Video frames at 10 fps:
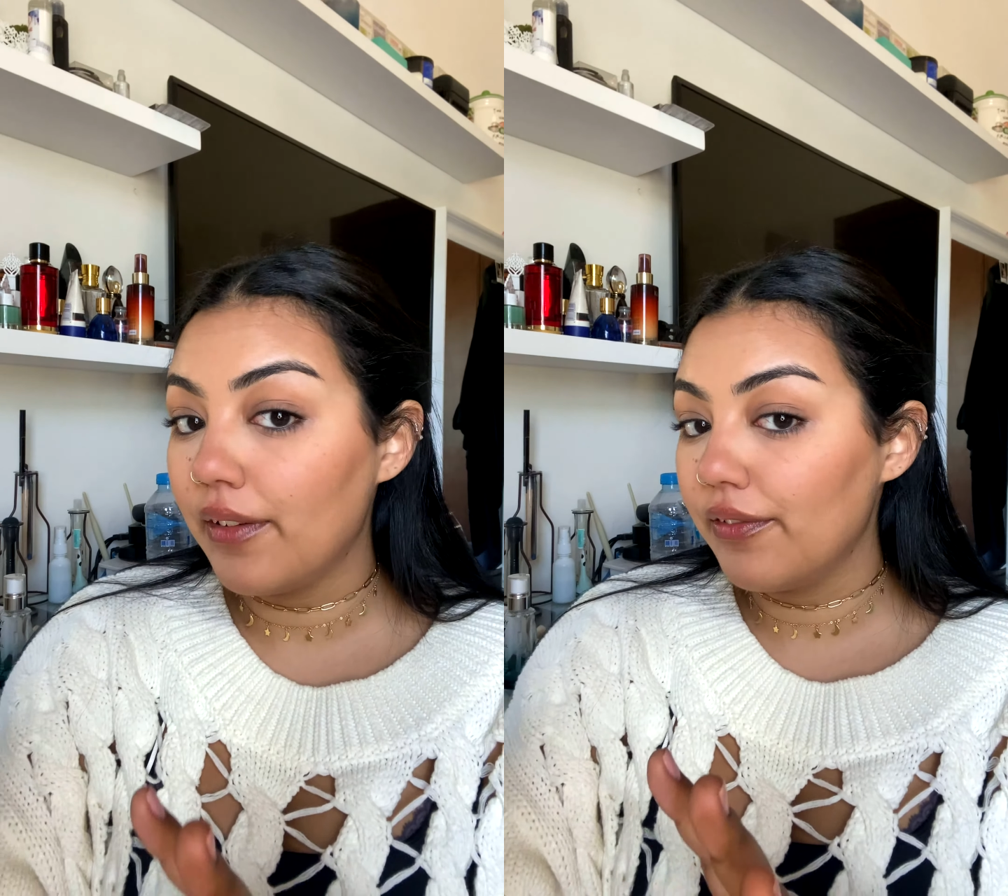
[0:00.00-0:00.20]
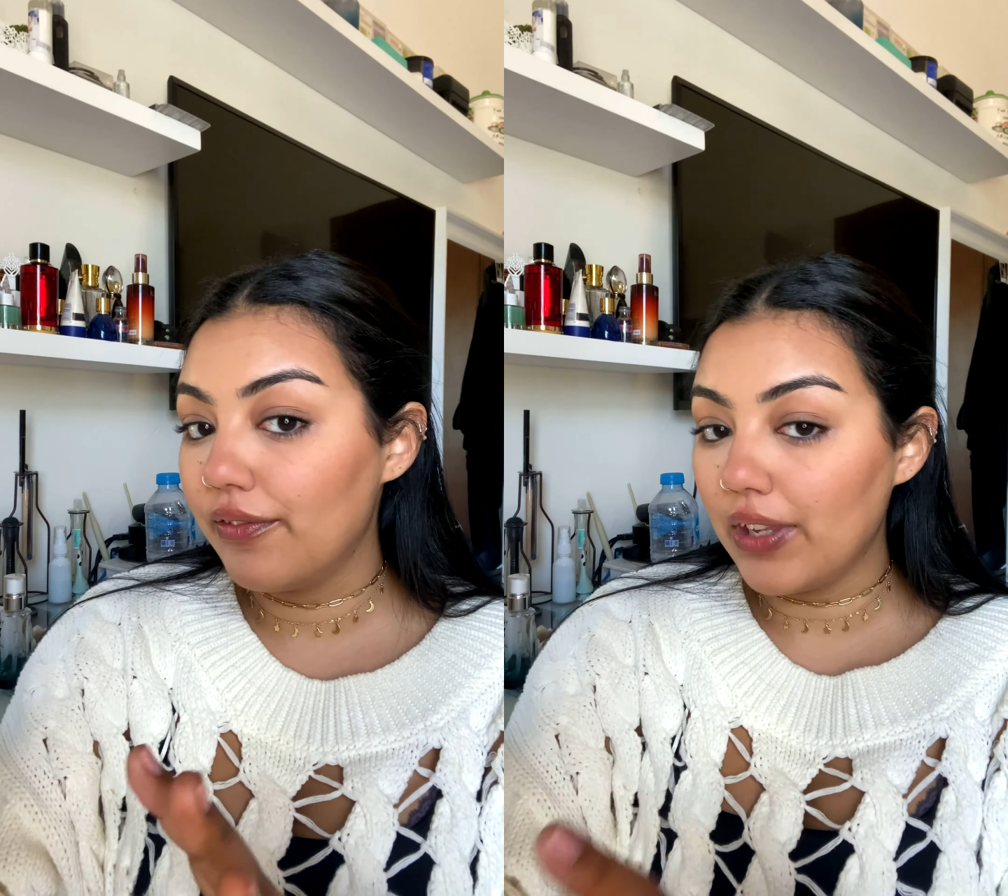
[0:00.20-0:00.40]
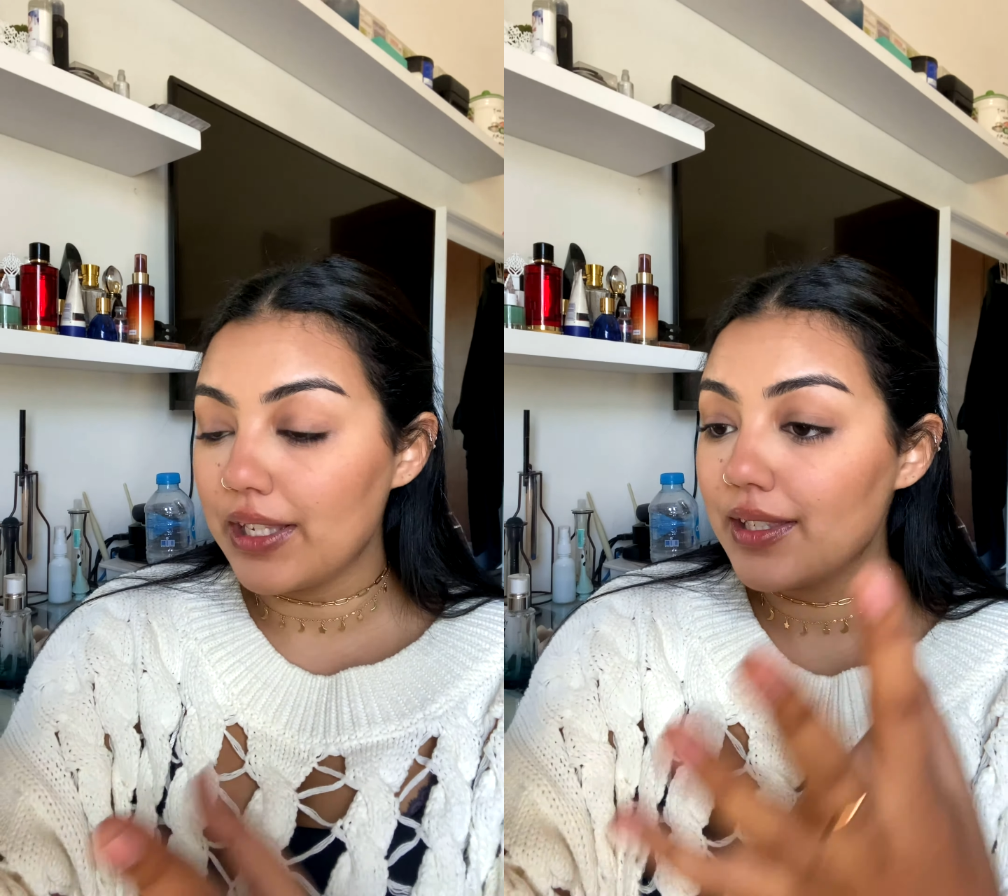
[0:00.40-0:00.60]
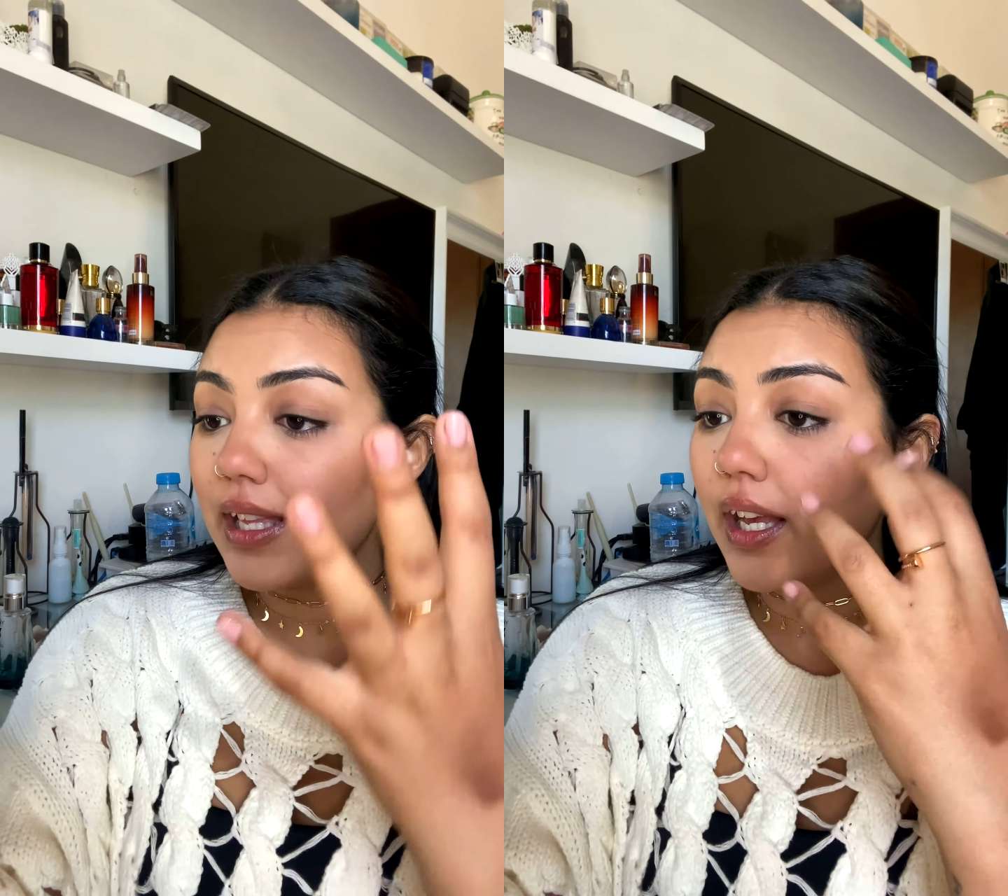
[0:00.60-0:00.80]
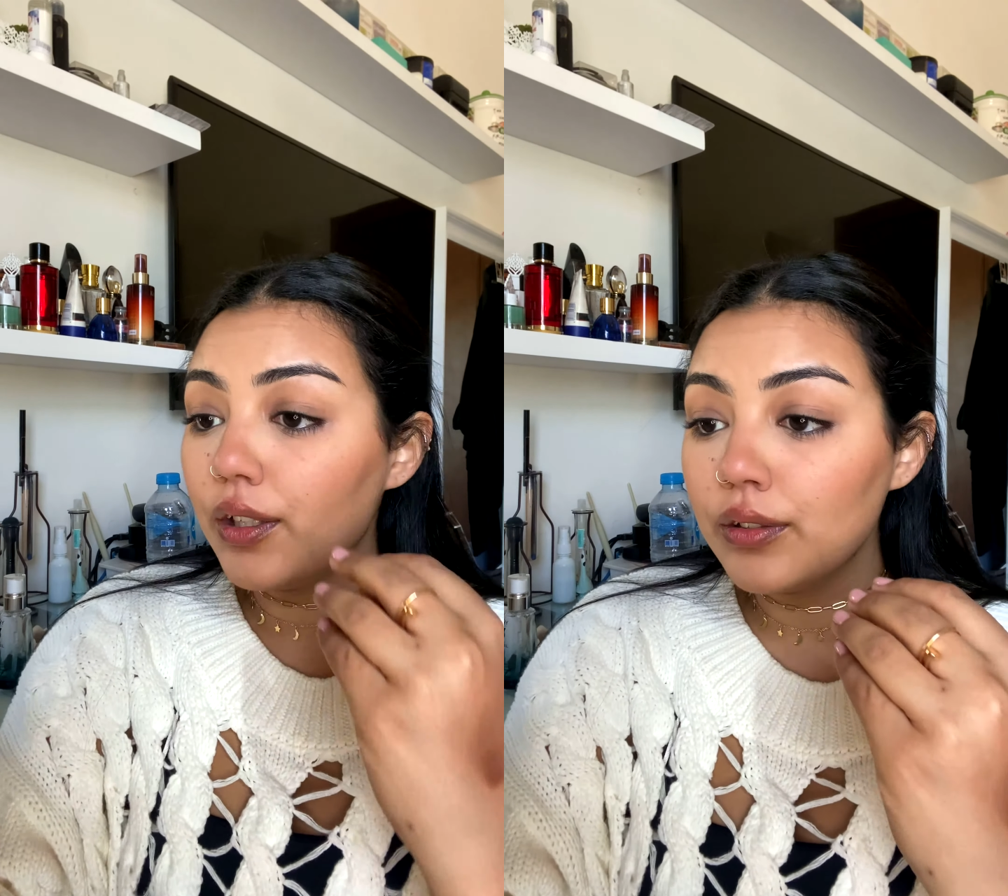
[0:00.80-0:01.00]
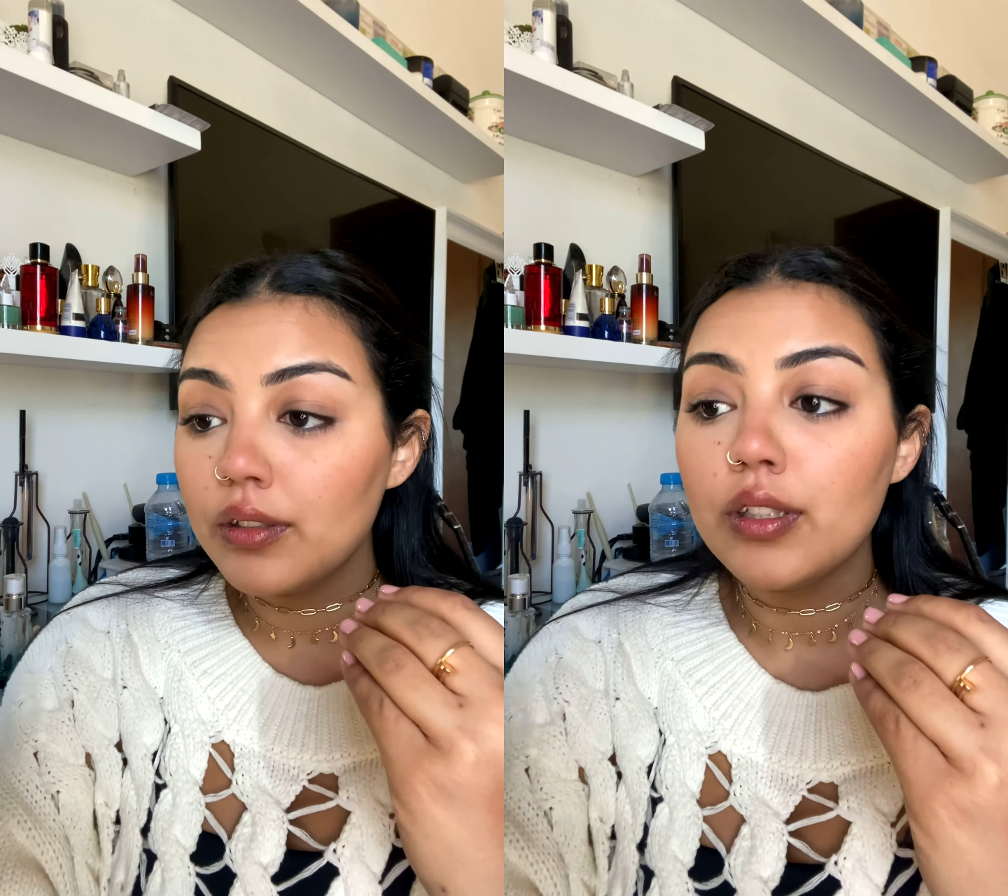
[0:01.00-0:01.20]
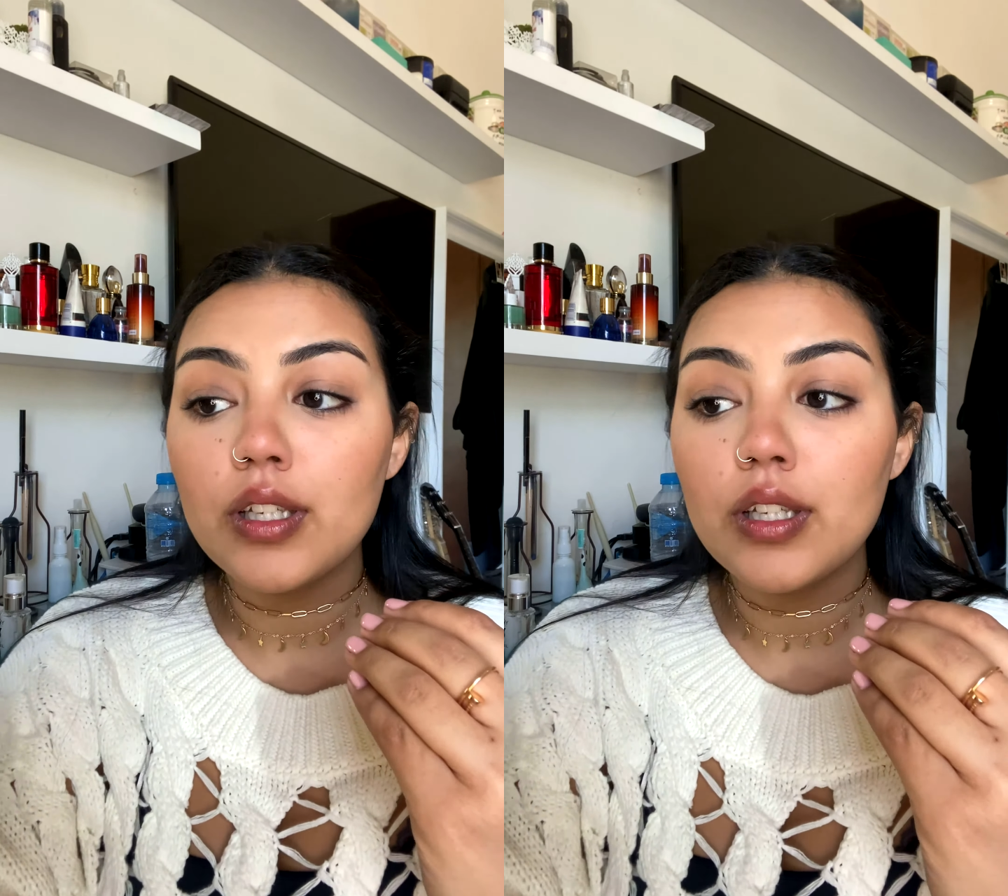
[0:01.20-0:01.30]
face down,